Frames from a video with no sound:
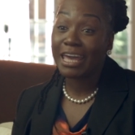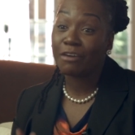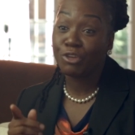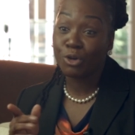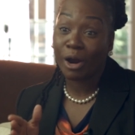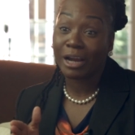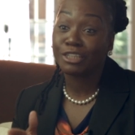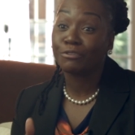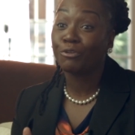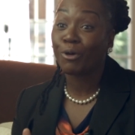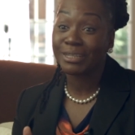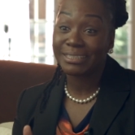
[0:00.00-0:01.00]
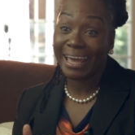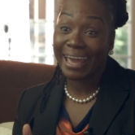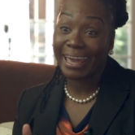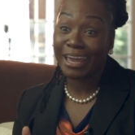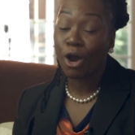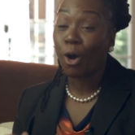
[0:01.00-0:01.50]
If you are a
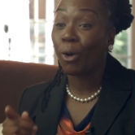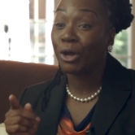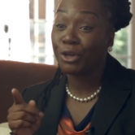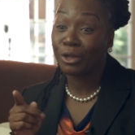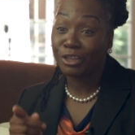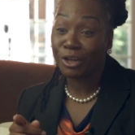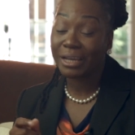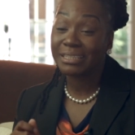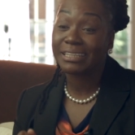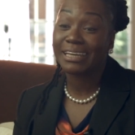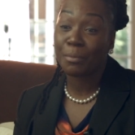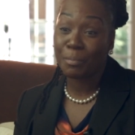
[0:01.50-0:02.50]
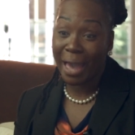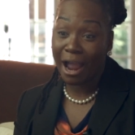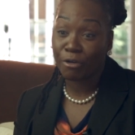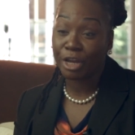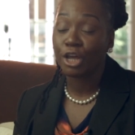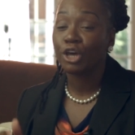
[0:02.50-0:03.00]
divorcee or you're looking to get
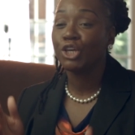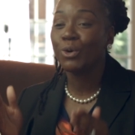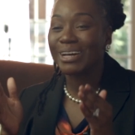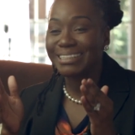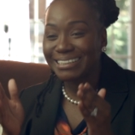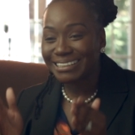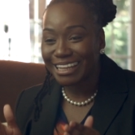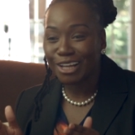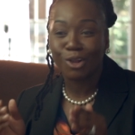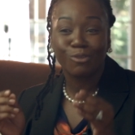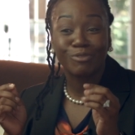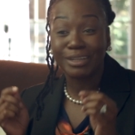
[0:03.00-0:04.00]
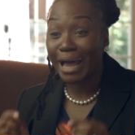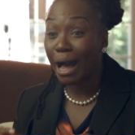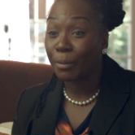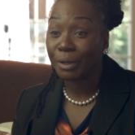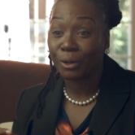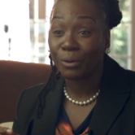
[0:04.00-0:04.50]
married, you are still
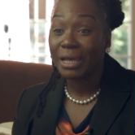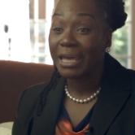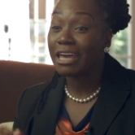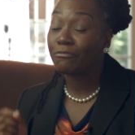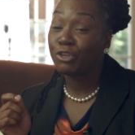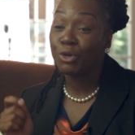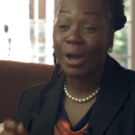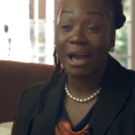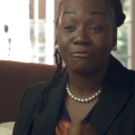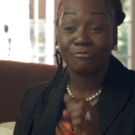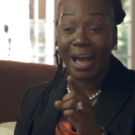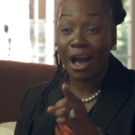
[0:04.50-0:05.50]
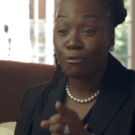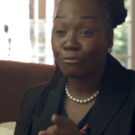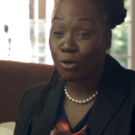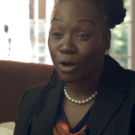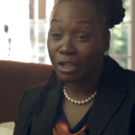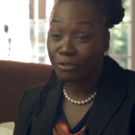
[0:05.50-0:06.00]
phenomenal. If you have filed
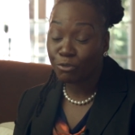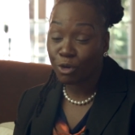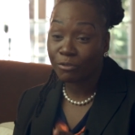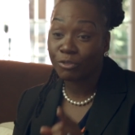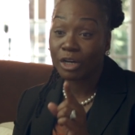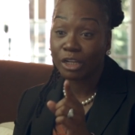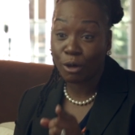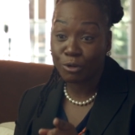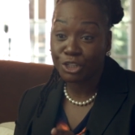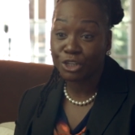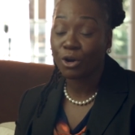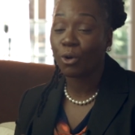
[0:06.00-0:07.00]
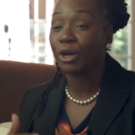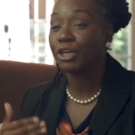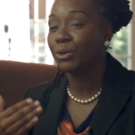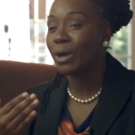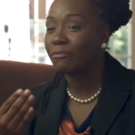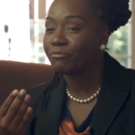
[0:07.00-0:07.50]
for foreclosure or
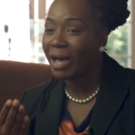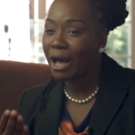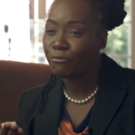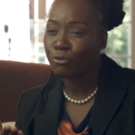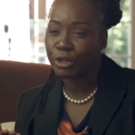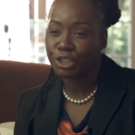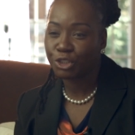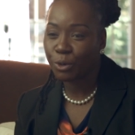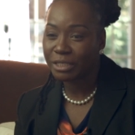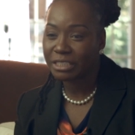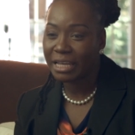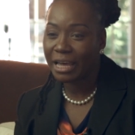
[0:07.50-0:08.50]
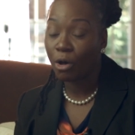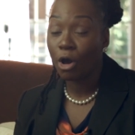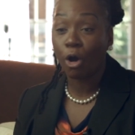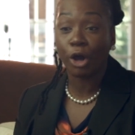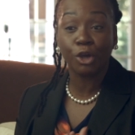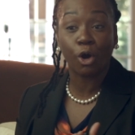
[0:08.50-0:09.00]
you have filed for a short sale
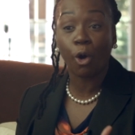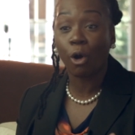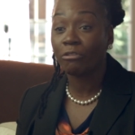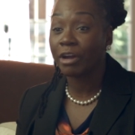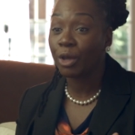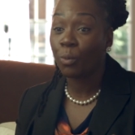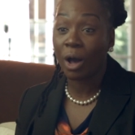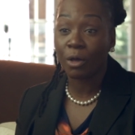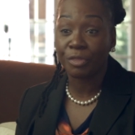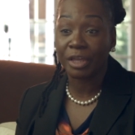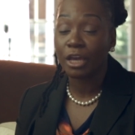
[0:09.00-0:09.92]
or you're already wealthy,